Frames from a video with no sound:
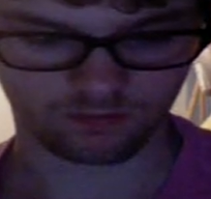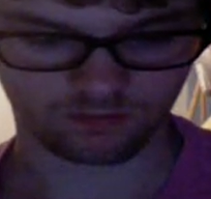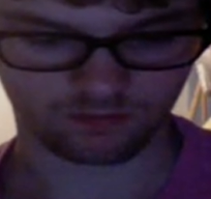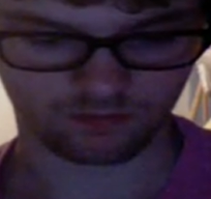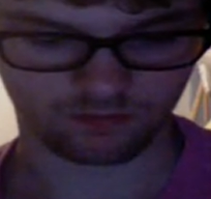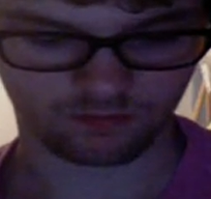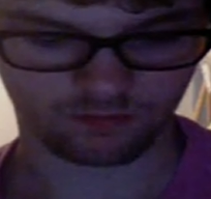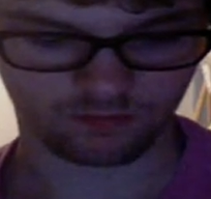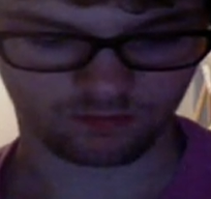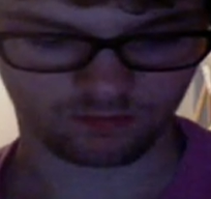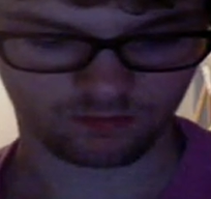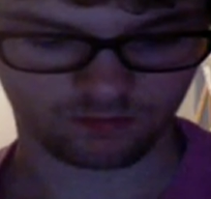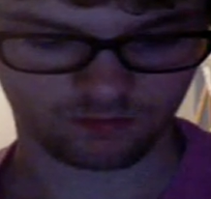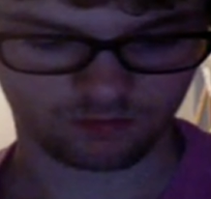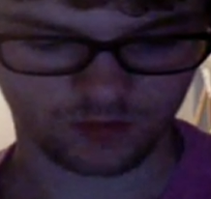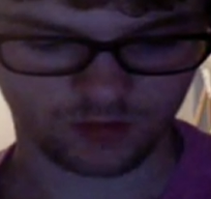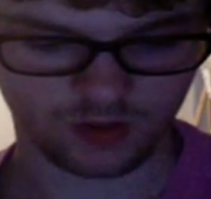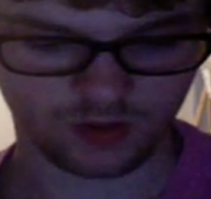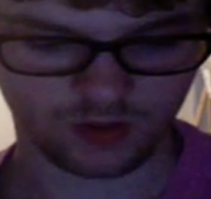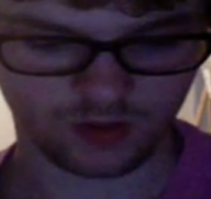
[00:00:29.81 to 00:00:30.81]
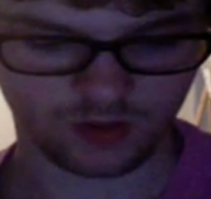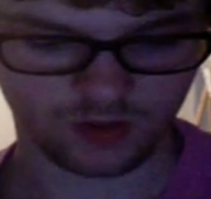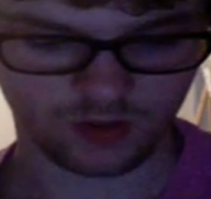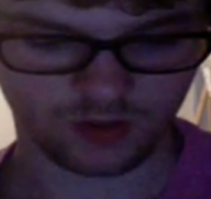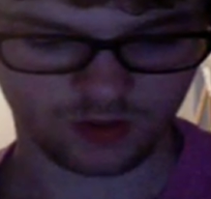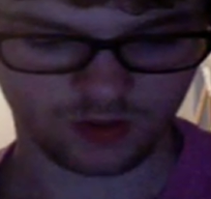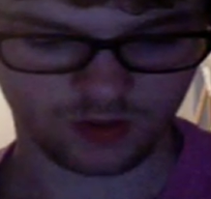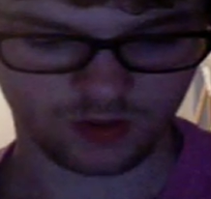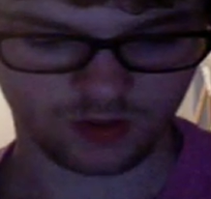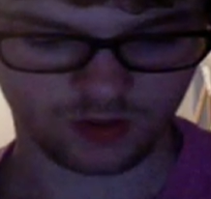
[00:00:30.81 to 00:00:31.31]

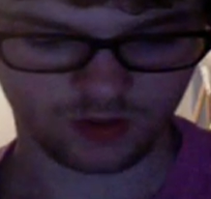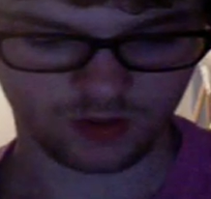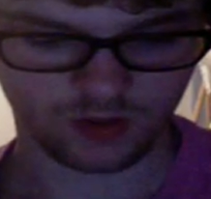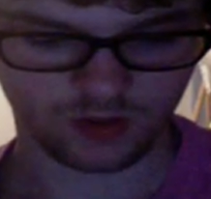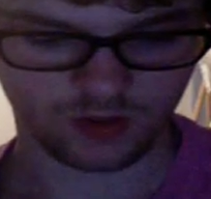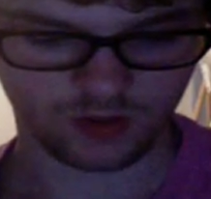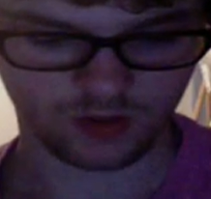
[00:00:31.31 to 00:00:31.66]
No one is speaking in this clip.